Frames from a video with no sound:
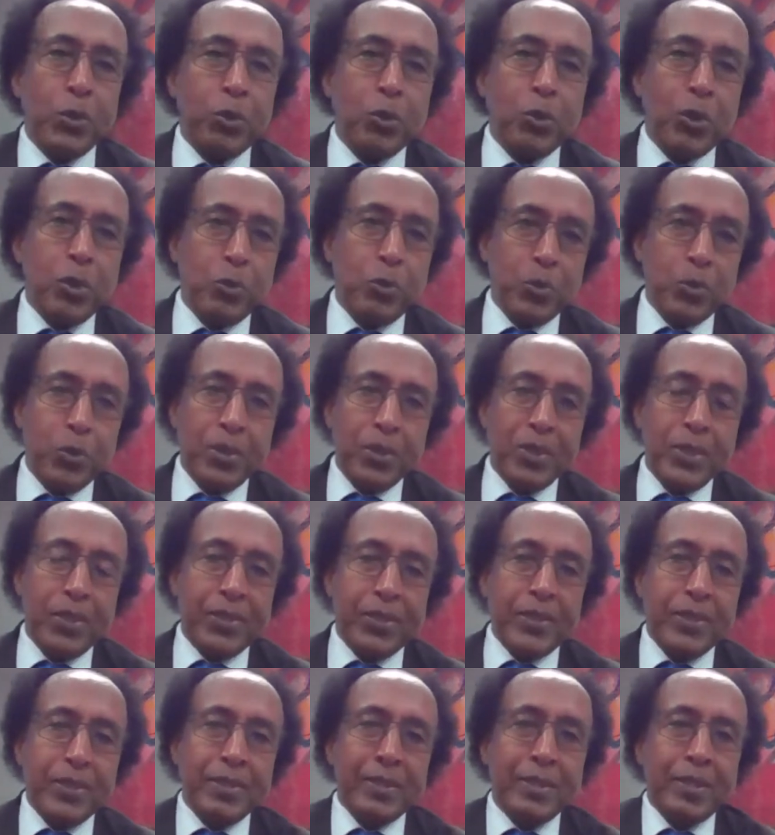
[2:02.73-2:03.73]
going with
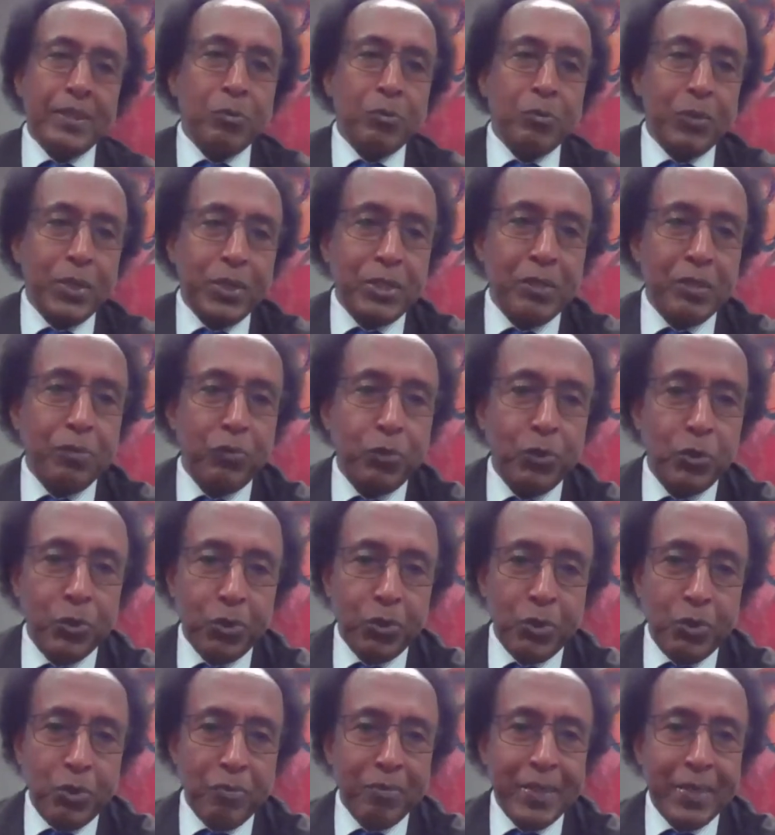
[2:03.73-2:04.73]
this, and what's the
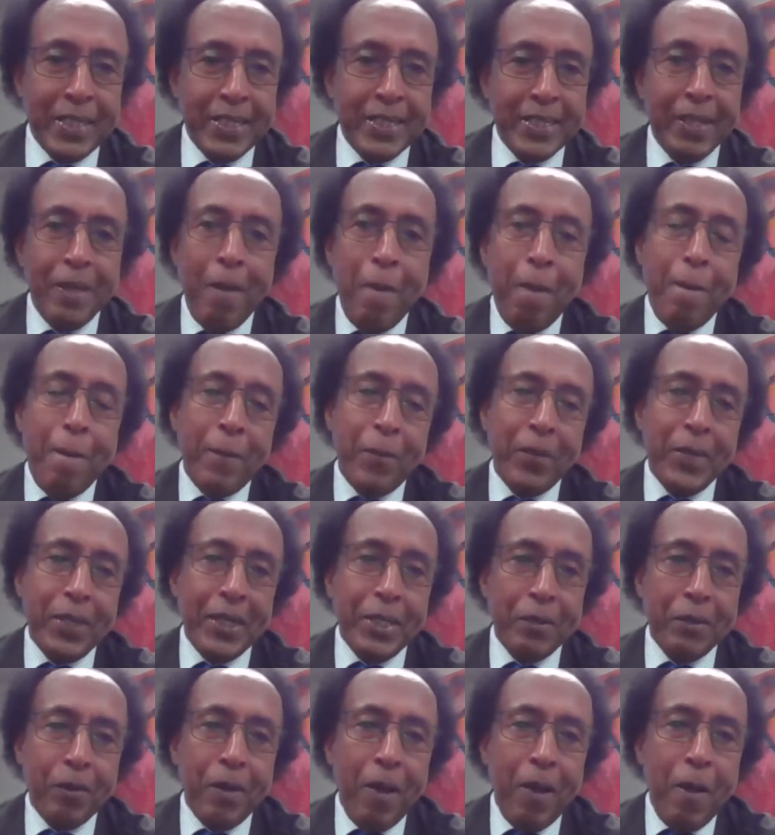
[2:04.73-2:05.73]
future of money.
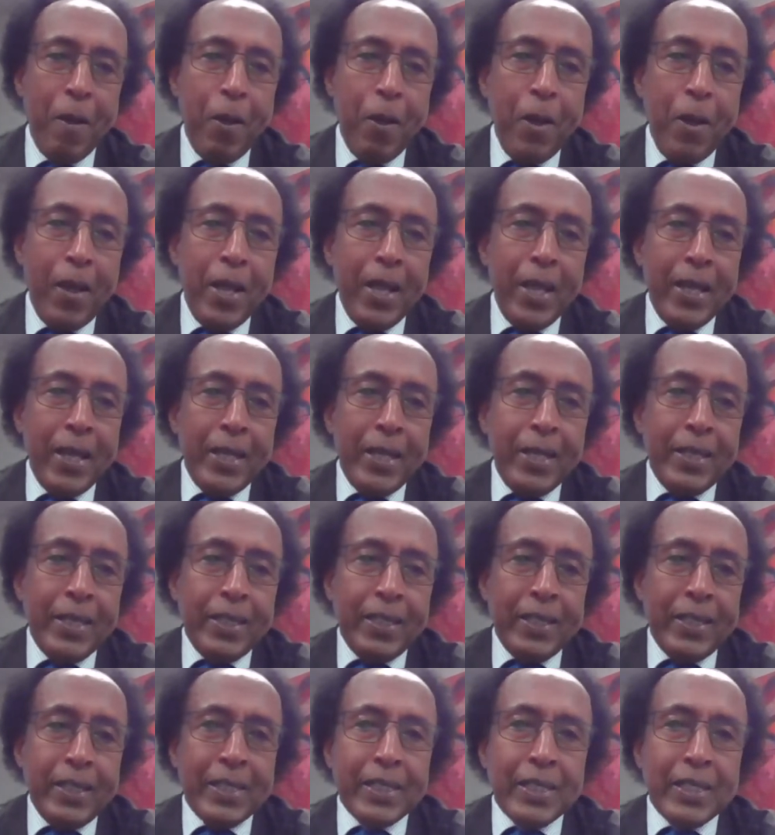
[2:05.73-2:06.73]
Now,
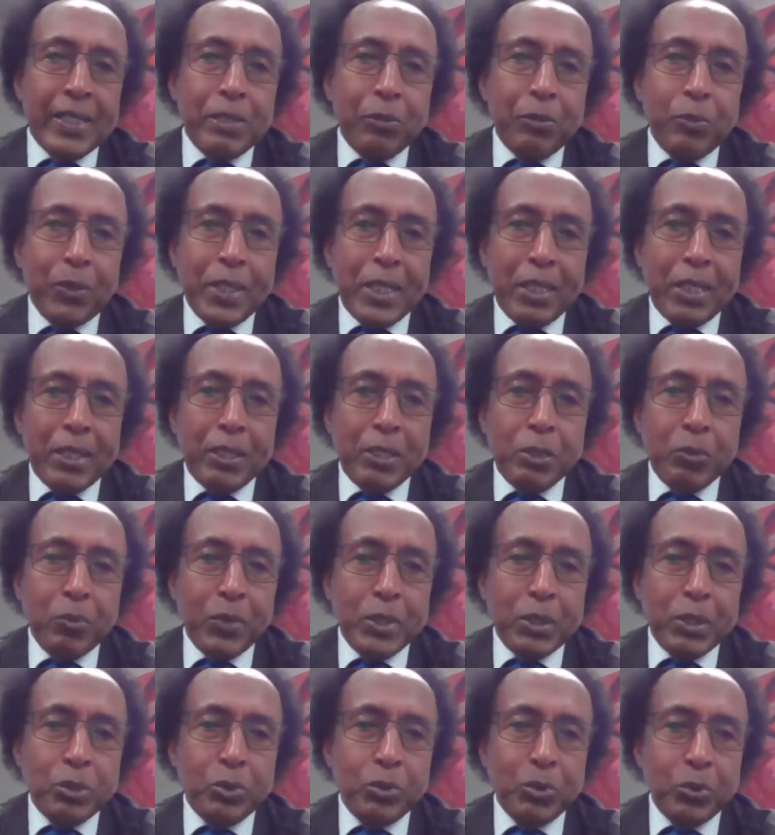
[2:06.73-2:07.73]
what I really
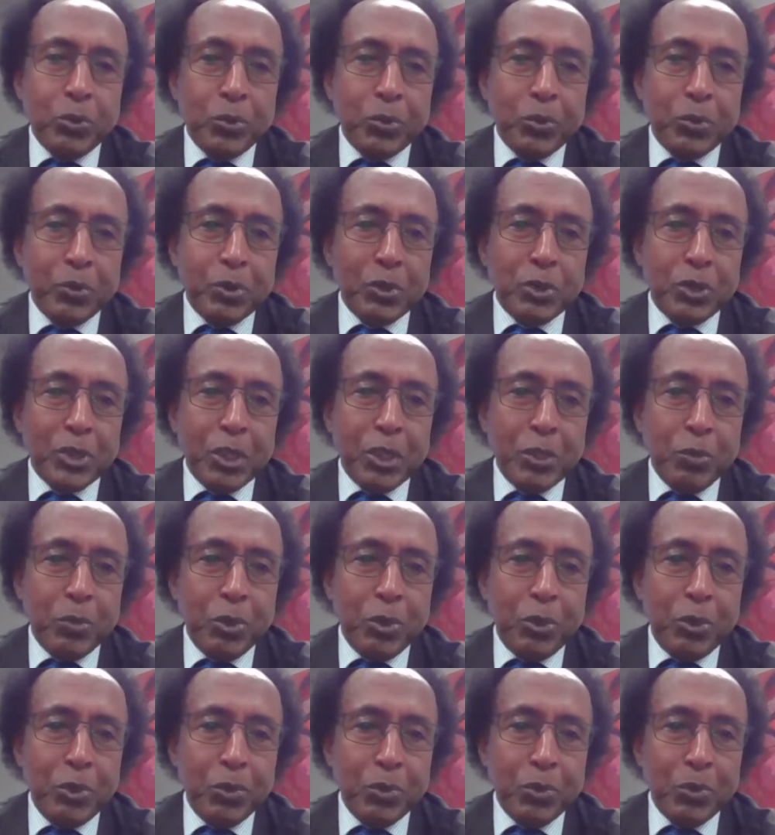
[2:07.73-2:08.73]
want to share
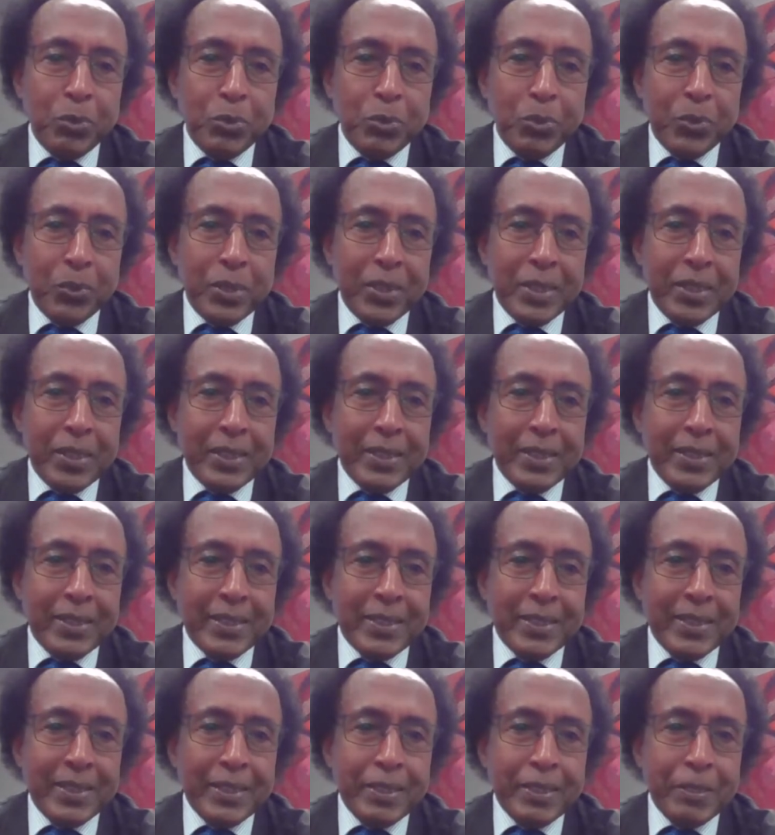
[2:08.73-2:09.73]
with you
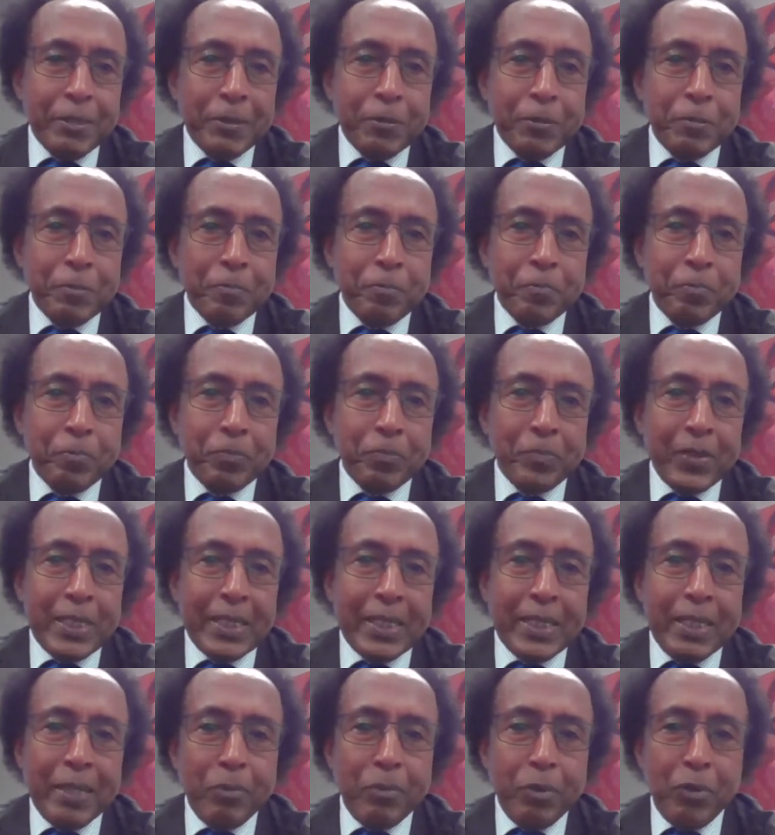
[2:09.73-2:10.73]
is a
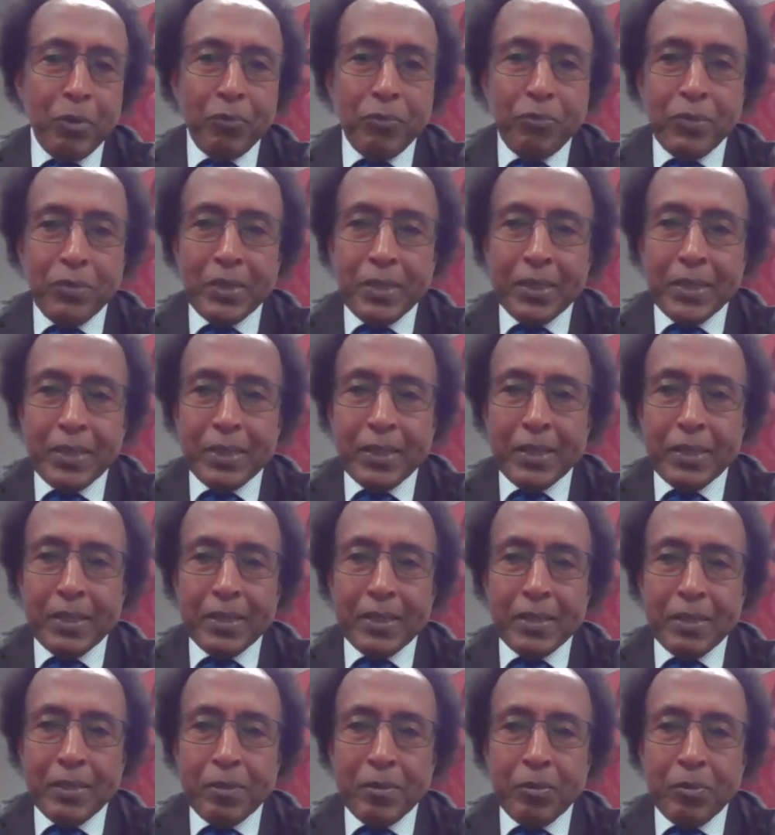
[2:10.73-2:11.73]
couple of,
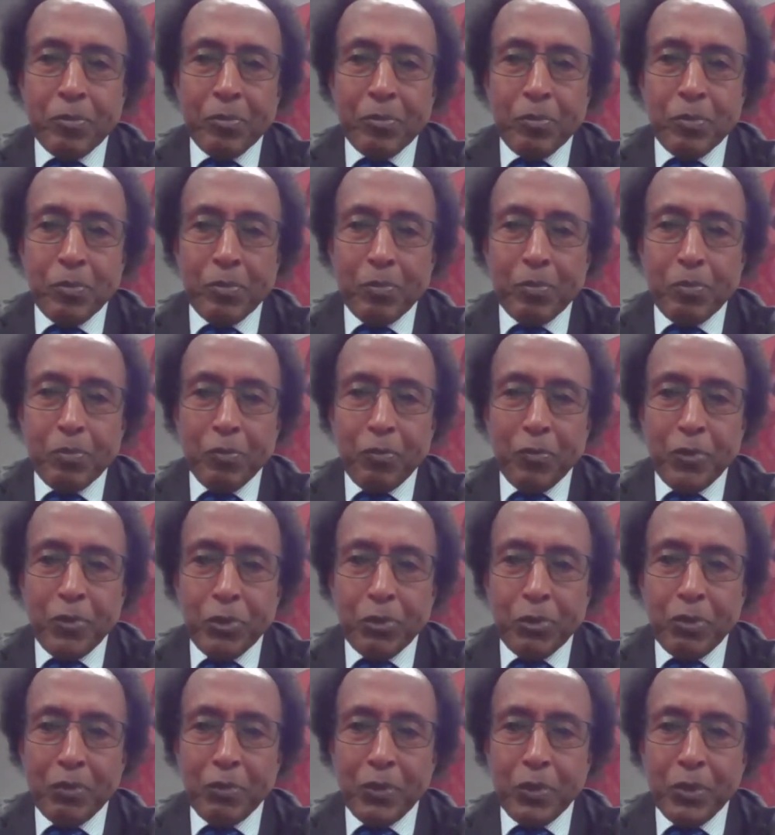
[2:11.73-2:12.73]

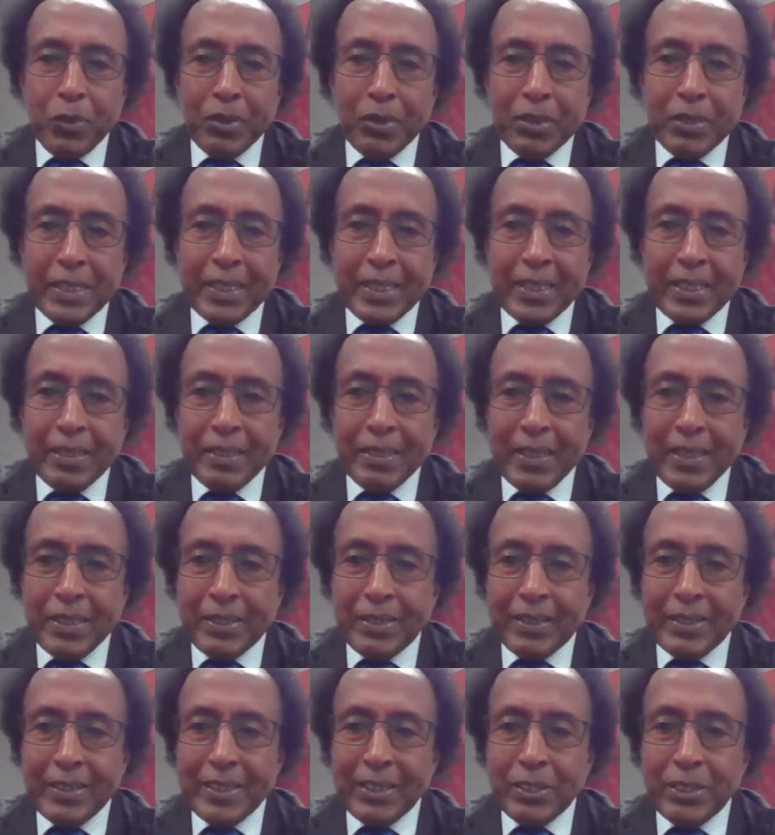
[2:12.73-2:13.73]
first of all,
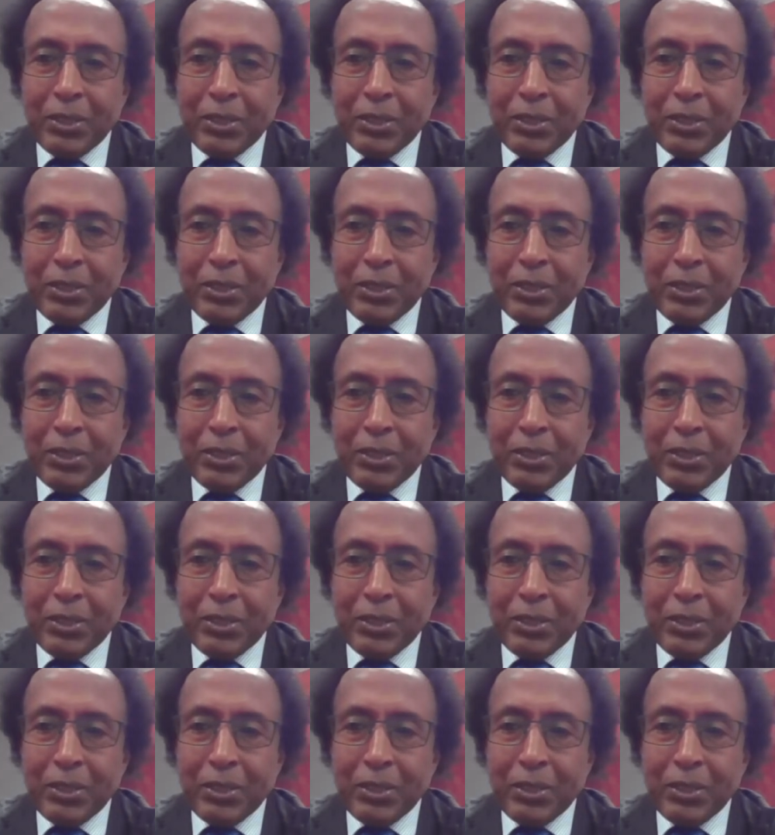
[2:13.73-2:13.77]
as an